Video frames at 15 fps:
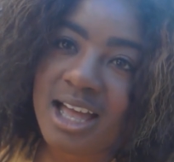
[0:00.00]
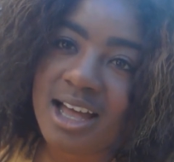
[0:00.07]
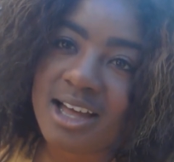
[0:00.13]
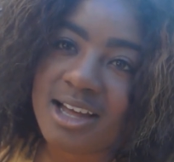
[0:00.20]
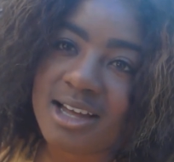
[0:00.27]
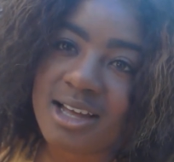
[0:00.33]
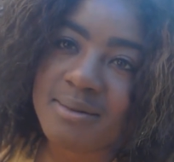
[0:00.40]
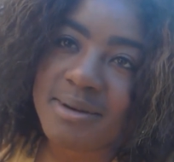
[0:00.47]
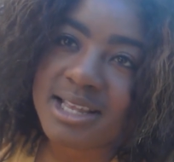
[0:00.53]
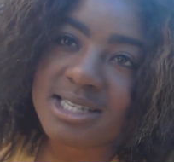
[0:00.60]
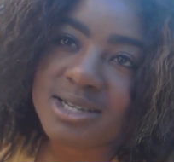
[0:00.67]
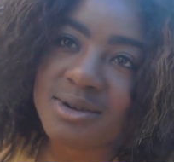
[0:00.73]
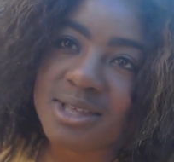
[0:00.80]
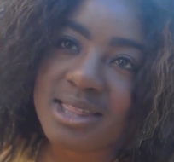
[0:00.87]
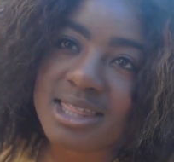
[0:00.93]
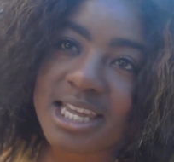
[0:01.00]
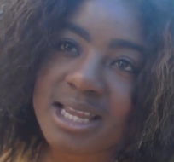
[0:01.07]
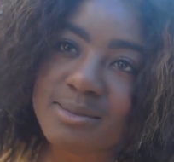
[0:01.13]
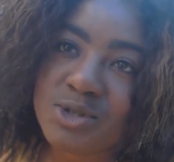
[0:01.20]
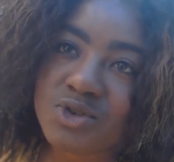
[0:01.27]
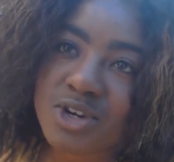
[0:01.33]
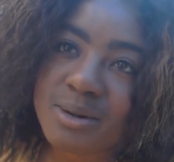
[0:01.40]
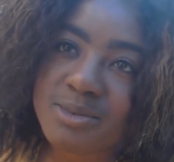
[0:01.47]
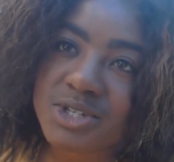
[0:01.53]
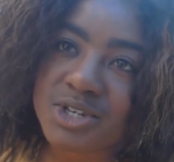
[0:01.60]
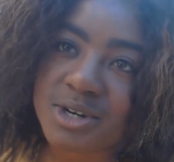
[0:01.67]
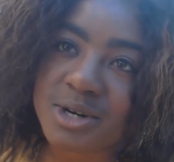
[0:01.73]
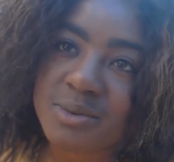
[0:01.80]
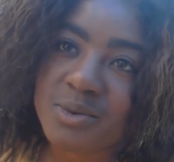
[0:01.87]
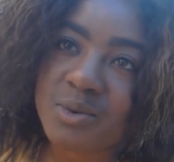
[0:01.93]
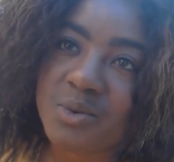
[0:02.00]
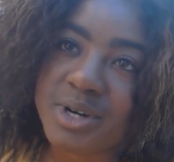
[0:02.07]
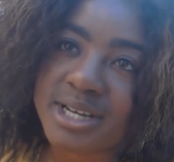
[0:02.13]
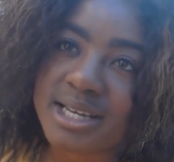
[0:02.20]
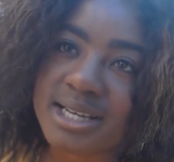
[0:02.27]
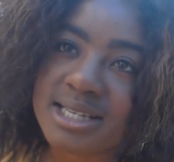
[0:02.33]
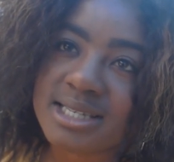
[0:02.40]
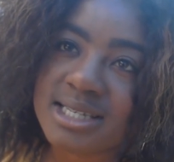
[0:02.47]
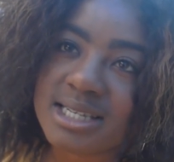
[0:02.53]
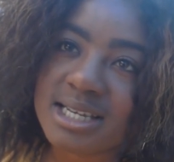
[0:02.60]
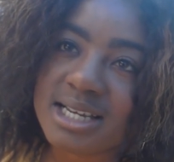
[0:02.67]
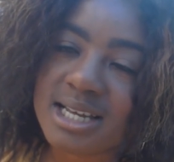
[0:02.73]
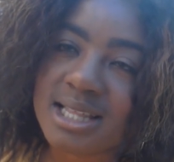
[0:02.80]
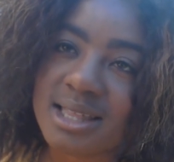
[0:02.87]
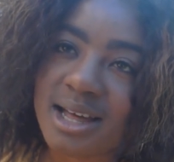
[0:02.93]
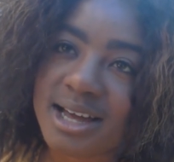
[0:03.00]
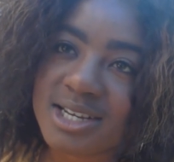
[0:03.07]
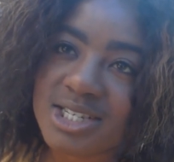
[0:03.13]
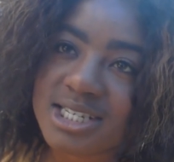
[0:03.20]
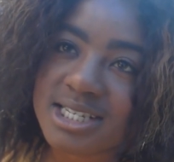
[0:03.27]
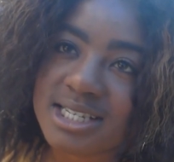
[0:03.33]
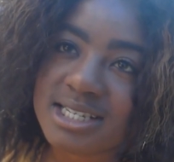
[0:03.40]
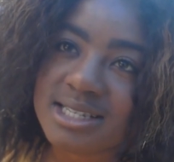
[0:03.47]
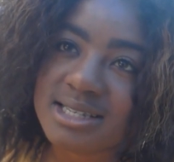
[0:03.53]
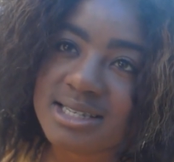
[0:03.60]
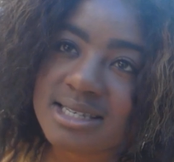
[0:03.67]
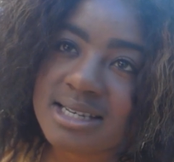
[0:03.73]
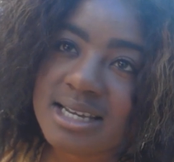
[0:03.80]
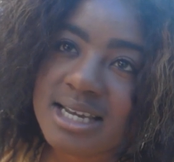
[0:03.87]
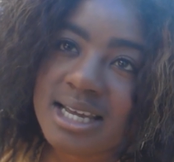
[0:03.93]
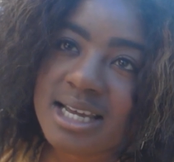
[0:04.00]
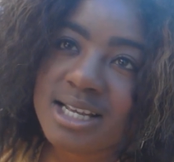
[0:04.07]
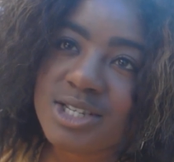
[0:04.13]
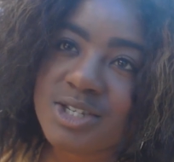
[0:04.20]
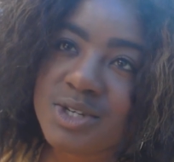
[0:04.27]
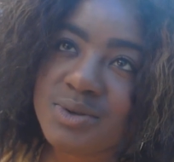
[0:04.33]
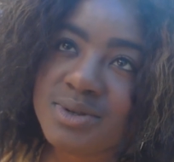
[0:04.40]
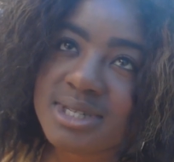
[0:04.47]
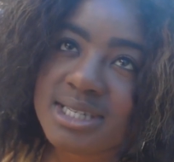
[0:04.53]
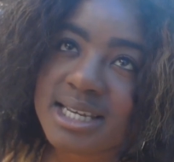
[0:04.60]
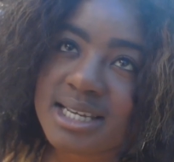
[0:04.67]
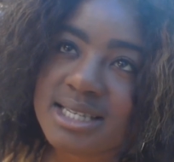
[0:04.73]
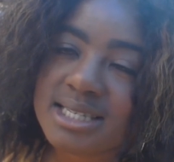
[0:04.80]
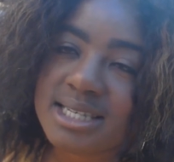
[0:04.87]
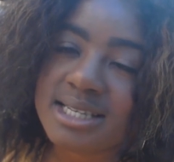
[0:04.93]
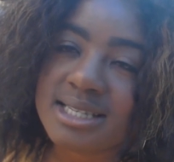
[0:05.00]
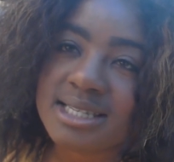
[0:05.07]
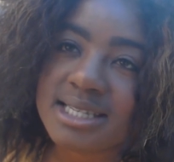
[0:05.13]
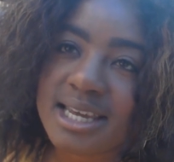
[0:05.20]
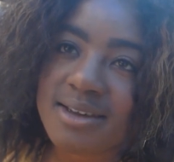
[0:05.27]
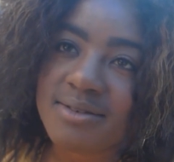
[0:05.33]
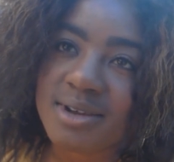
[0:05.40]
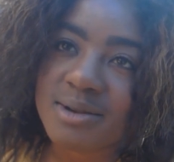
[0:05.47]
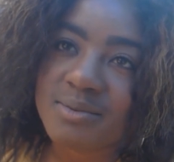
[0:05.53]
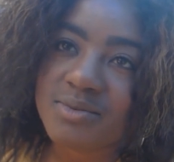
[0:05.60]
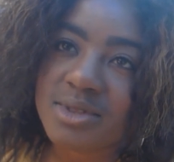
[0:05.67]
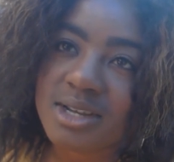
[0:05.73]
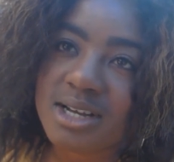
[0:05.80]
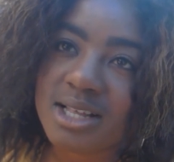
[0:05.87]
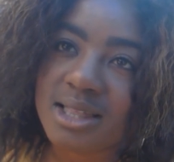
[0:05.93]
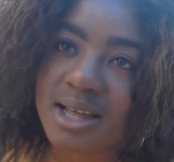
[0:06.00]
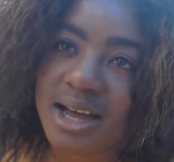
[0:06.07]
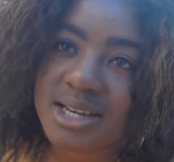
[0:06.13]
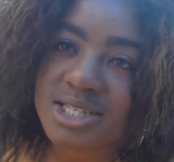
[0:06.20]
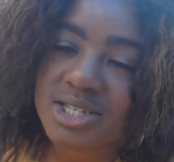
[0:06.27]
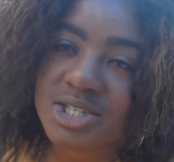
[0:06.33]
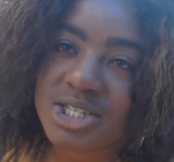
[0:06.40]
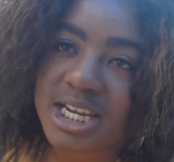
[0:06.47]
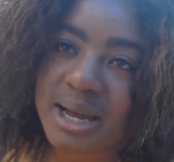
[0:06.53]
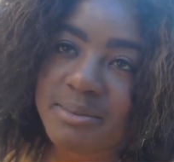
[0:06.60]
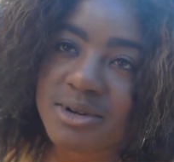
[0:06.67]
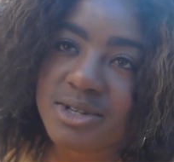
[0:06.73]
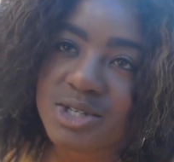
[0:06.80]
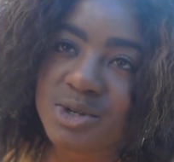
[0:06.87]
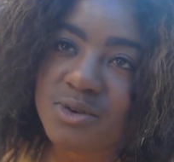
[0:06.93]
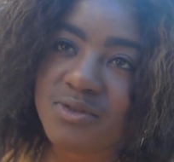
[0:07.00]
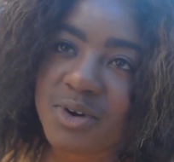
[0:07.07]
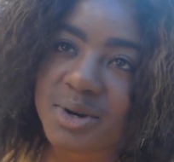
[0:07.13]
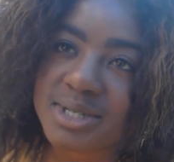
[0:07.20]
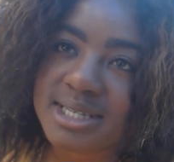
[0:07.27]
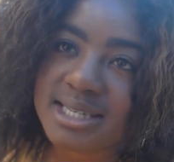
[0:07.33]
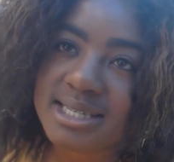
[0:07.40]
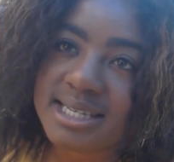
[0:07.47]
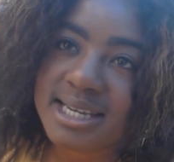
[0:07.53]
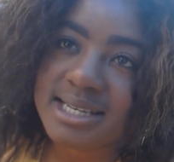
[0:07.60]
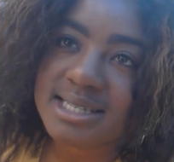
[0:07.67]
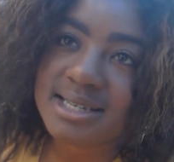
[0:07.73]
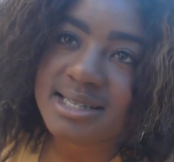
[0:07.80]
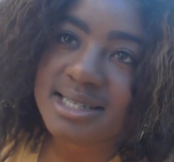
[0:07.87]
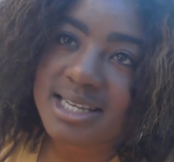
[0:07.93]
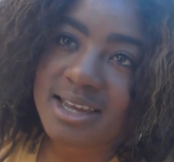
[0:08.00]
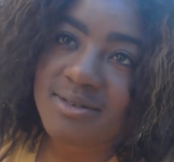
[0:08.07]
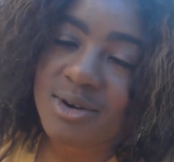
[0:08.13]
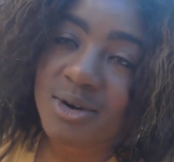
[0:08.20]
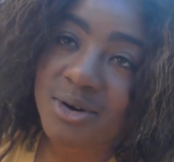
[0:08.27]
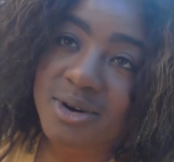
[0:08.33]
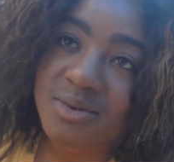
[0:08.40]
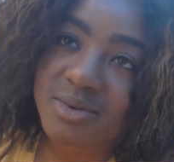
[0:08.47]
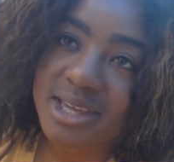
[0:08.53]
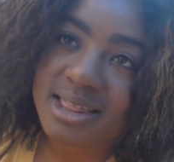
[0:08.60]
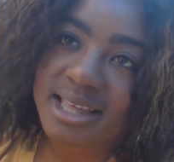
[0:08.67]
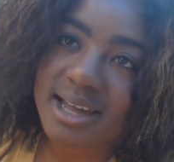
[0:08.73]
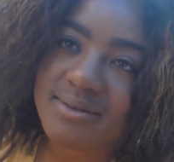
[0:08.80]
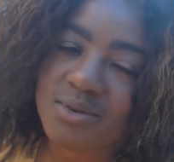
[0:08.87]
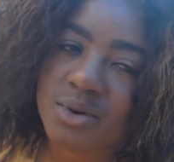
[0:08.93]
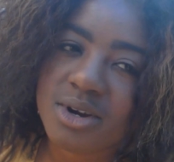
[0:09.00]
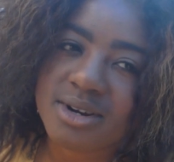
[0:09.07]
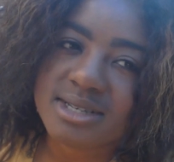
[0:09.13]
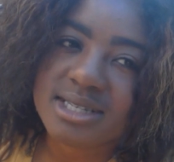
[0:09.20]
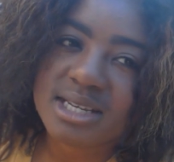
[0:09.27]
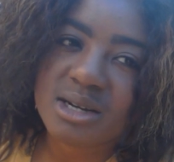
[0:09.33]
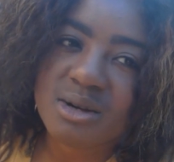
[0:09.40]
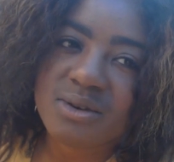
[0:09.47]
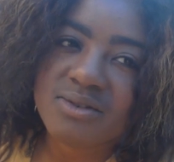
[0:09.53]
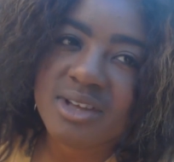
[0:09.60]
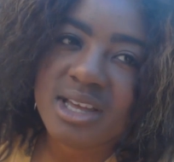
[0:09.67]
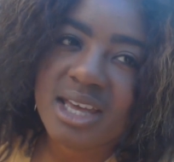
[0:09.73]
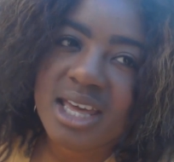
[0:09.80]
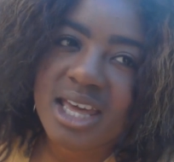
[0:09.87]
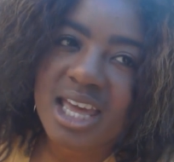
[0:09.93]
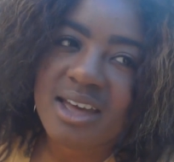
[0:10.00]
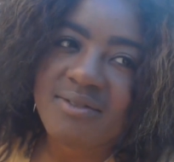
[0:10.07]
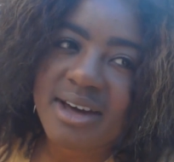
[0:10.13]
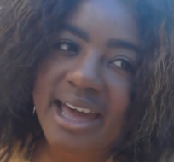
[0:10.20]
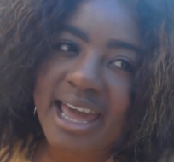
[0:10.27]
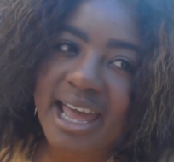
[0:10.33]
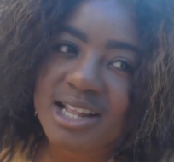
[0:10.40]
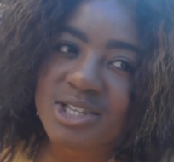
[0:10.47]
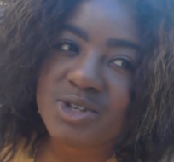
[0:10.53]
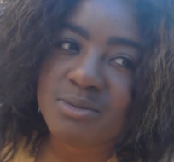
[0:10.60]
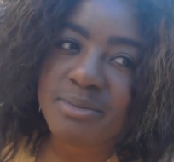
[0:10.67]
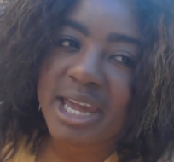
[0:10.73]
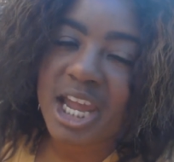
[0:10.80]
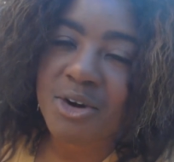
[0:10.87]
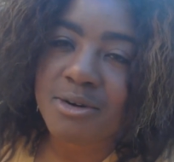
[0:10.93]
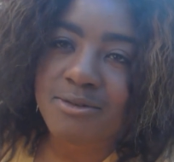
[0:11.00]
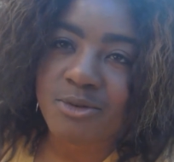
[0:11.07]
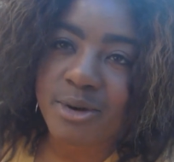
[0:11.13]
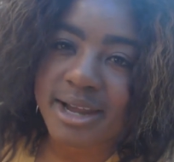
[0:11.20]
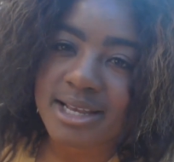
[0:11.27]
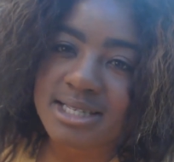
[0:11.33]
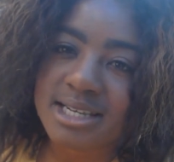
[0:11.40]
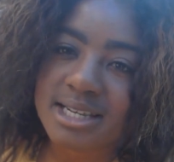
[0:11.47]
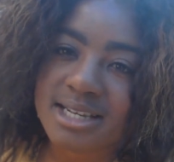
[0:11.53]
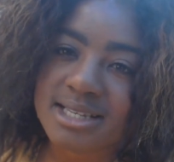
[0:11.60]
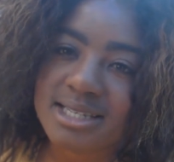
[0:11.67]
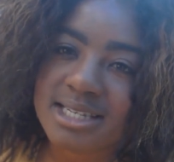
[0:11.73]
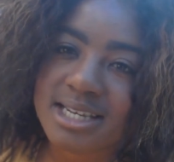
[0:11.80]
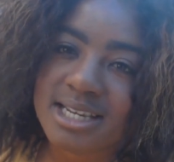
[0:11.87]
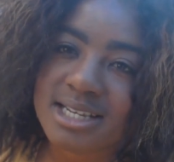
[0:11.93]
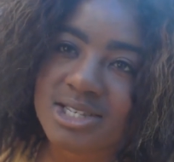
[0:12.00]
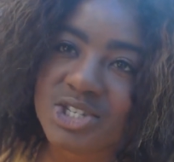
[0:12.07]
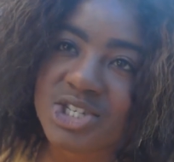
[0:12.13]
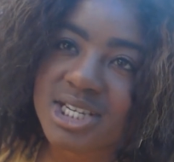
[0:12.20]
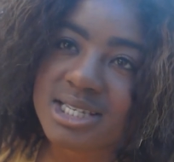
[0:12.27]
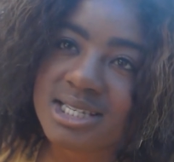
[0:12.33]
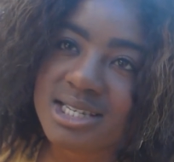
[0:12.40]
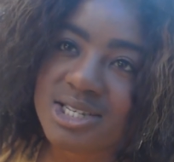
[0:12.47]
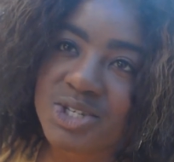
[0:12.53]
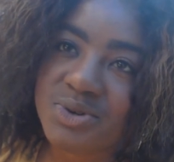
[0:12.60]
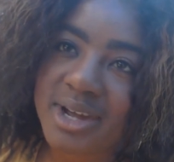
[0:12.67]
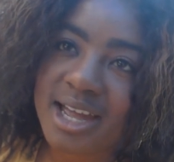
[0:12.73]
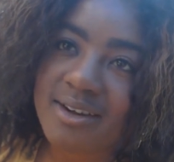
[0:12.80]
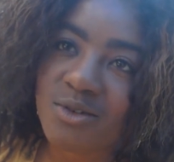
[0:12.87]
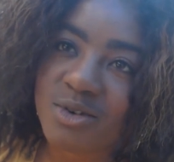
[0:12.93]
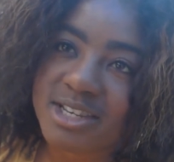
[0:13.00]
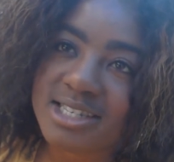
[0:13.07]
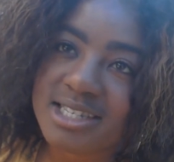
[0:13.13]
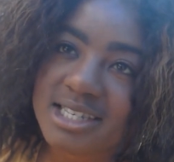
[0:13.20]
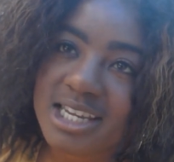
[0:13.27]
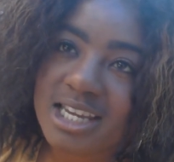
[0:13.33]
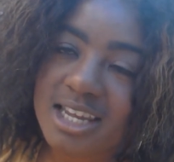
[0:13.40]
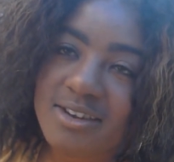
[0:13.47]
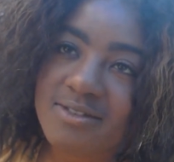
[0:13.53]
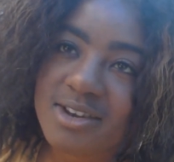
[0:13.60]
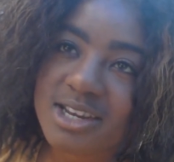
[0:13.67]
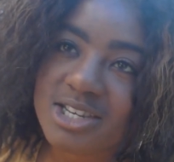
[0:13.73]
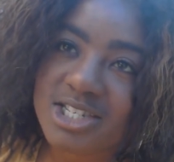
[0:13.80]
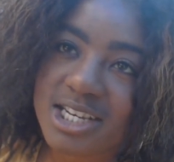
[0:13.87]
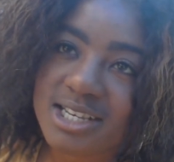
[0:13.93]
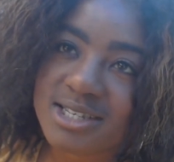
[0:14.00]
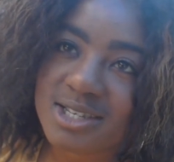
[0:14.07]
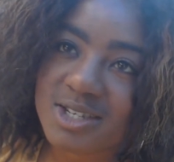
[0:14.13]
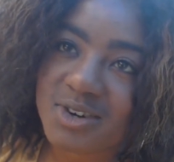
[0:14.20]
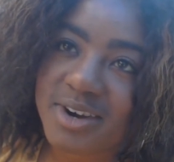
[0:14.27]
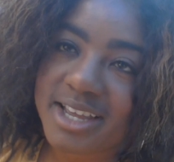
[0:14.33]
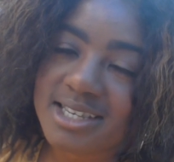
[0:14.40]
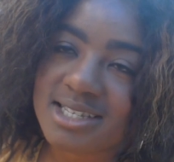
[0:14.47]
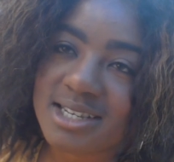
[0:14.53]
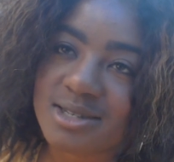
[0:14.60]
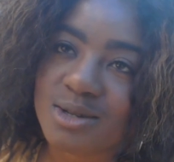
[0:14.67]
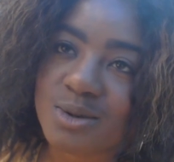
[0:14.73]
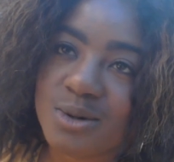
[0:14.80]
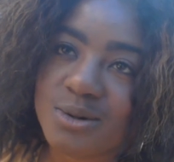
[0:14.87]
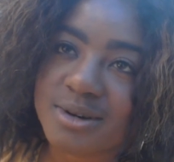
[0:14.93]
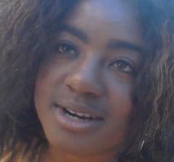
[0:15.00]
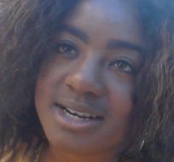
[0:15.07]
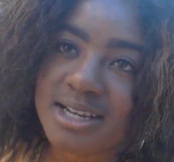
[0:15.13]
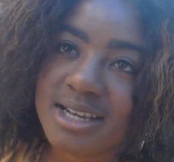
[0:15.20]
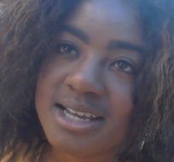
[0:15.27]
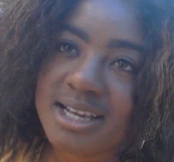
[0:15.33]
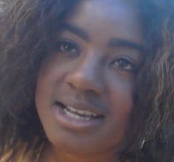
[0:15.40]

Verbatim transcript: um, and so the theme scripture was Colossians 2 6 and 7. Colossians chapter 2, verses 6 and 7. Go and read that for yourself. If I had to paraphrase it, it says, Just as you have received Jesus Christ as Lord,